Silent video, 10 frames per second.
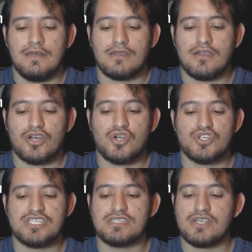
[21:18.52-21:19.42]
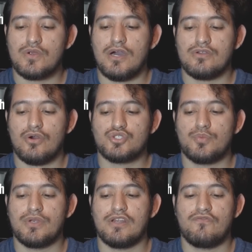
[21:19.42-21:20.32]
God curses the ground, also
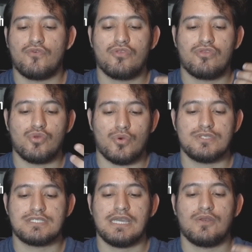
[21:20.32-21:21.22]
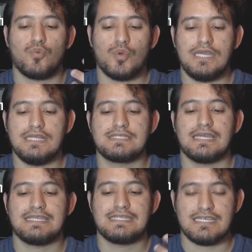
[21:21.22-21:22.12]
bringing forth thorns and weeds
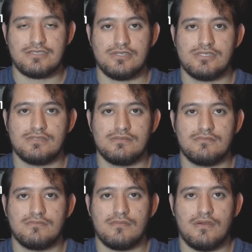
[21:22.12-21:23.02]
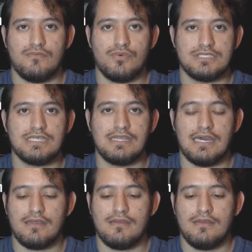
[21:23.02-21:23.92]
and deserts. We see
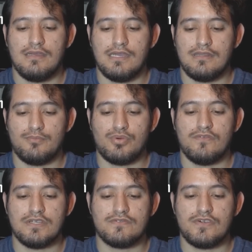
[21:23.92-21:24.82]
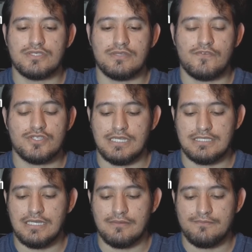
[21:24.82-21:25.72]
that in the previous verse, in verse
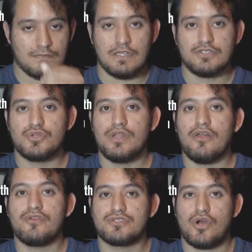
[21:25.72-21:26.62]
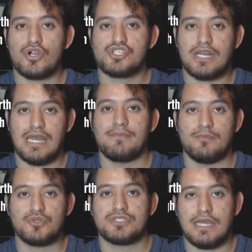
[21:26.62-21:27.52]
18. So now there's harsh
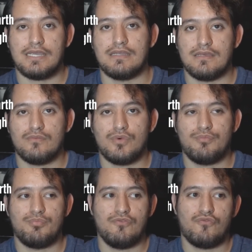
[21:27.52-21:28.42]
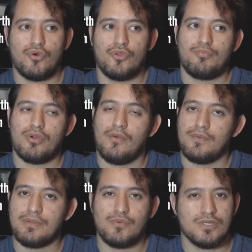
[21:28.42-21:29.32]
climate, most likely, when before there
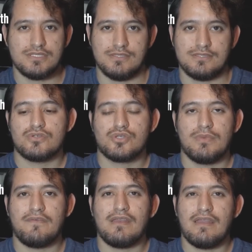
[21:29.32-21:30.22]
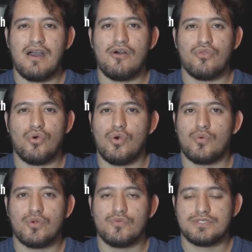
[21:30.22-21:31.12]
probably wasn't. So maybe now the
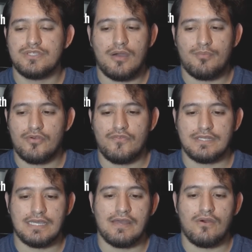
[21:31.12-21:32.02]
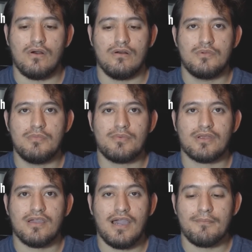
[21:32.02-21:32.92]
whole world was not perfect at all.
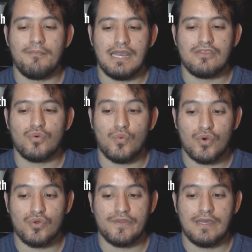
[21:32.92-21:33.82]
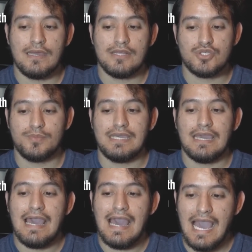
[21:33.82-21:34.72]
Remember, God made the world to be
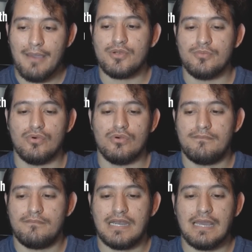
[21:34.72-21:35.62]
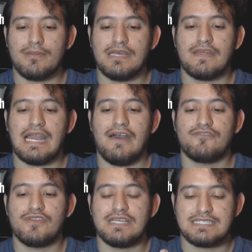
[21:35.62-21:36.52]
habitable. But I believe that
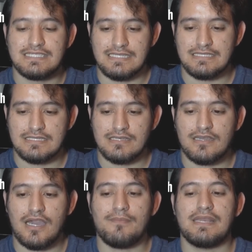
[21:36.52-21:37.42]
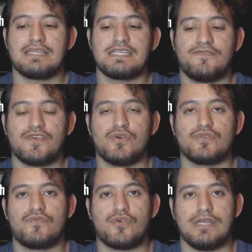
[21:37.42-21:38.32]
after they sinned, God made it
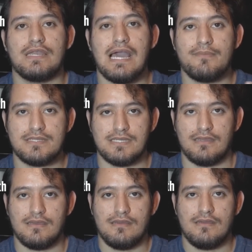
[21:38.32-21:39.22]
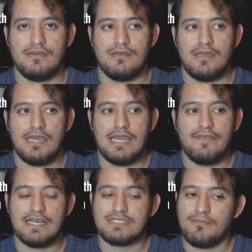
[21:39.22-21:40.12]
difficult for inhabiting.
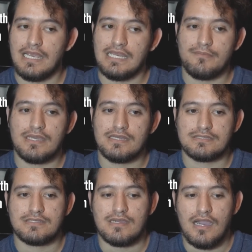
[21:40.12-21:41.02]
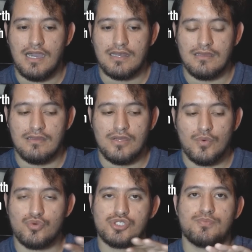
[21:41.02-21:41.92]
And that's mainly because God
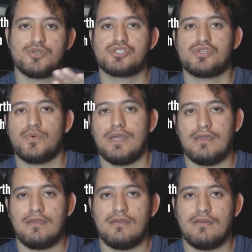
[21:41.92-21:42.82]
was pushed away.